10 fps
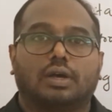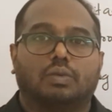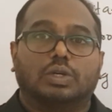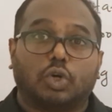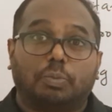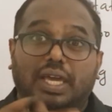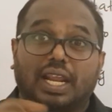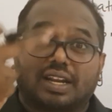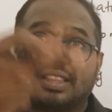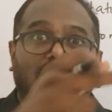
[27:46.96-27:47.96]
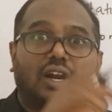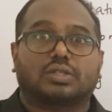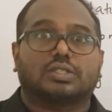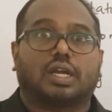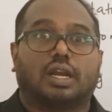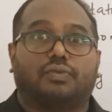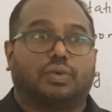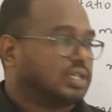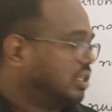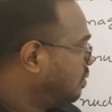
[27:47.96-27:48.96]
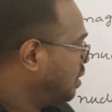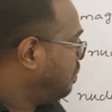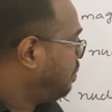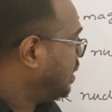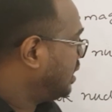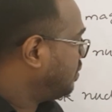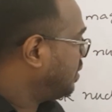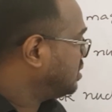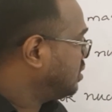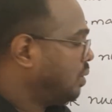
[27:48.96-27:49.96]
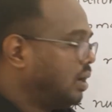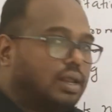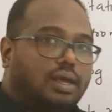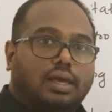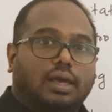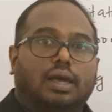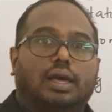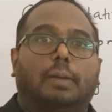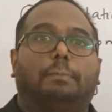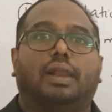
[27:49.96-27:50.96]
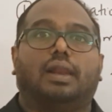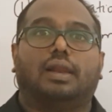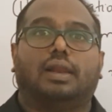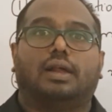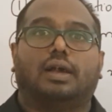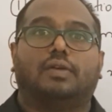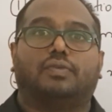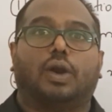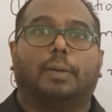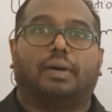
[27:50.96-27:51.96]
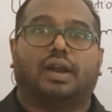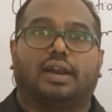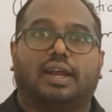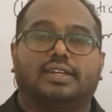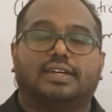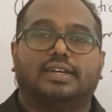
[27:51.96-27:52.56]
it should be greater than electrostatic force. Otherwise it will repel and fall apart, right?